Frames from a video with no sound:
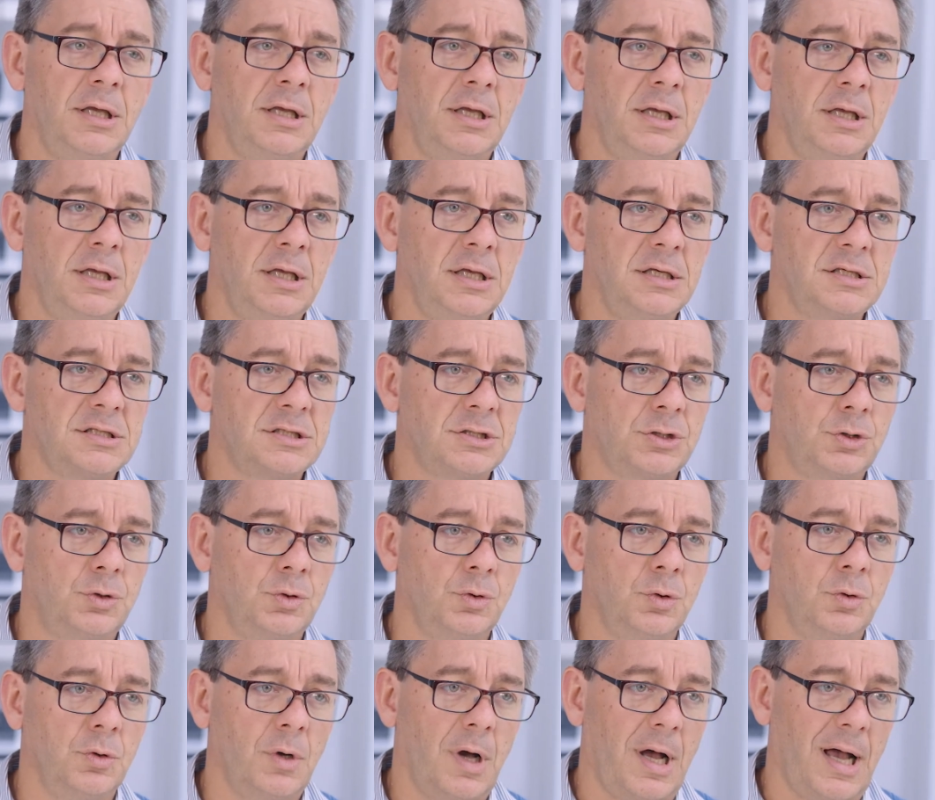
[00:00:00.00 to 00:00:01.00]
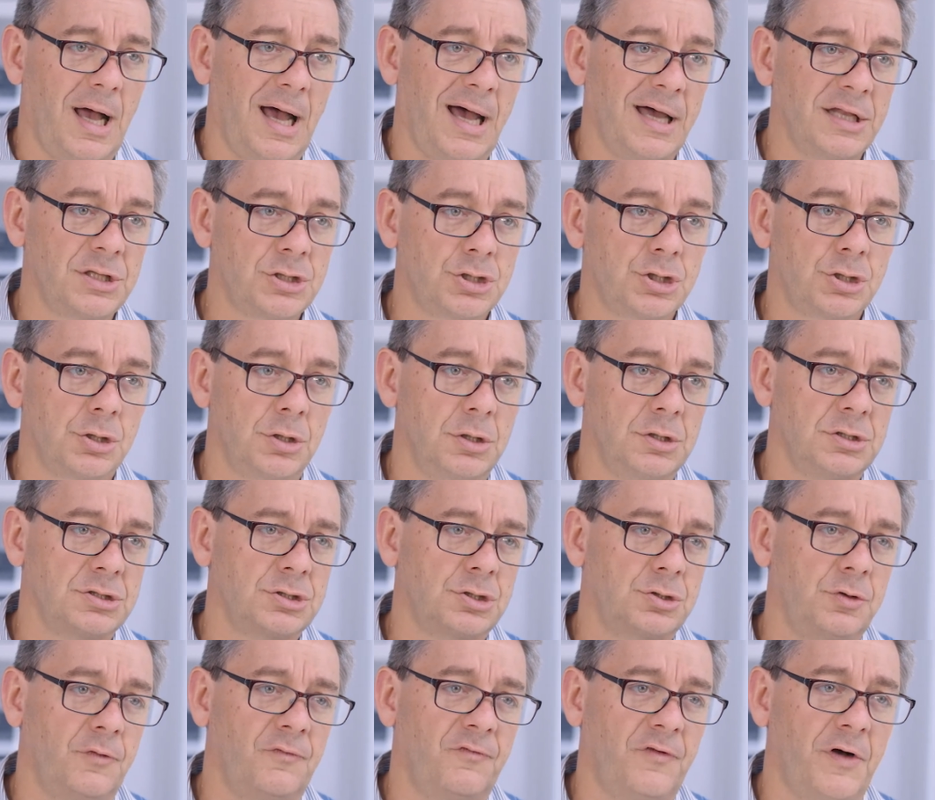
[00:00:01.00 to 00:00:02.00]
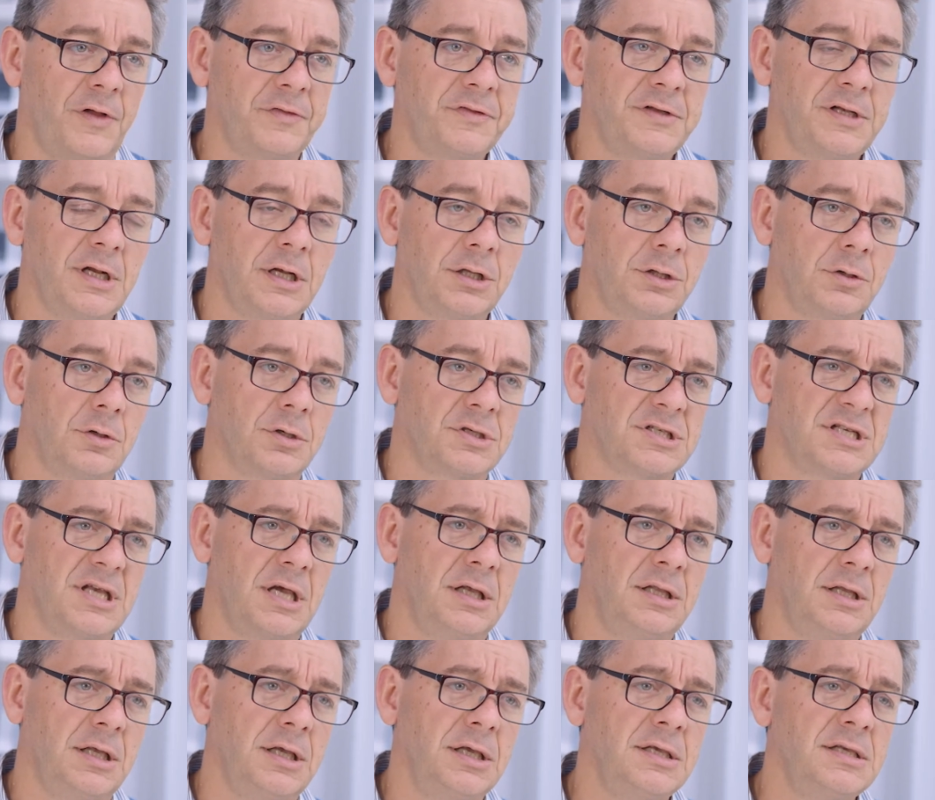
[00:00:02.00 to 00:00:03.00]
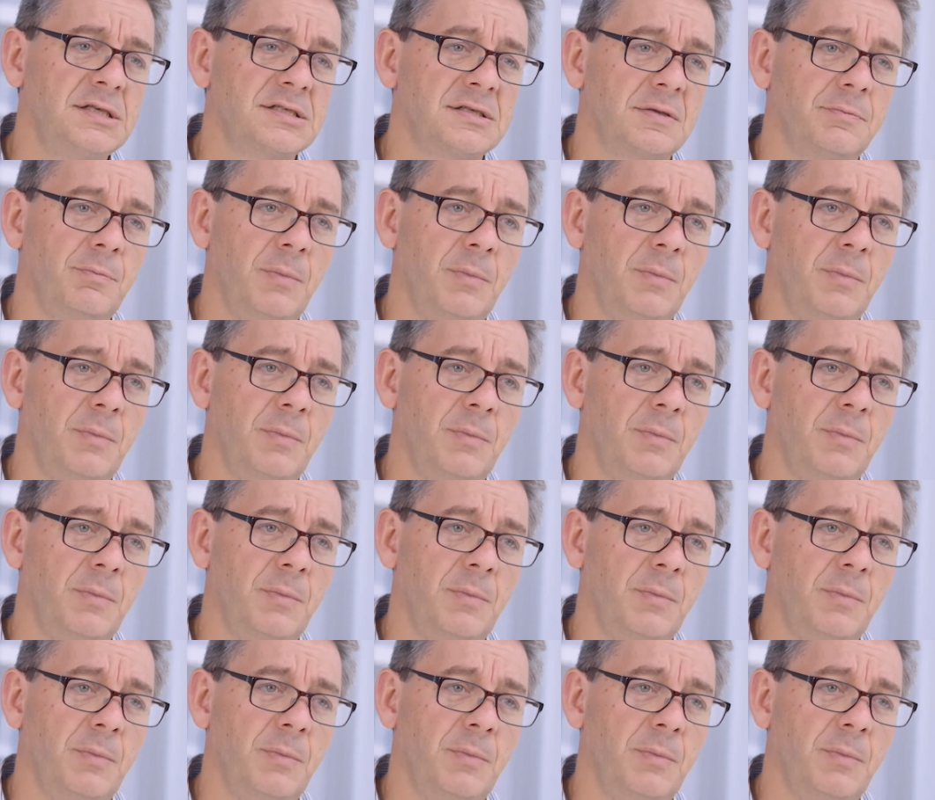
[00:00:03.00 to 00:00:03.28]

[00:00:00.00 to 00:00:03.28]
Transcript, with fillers: is to adjust the ventilator settings,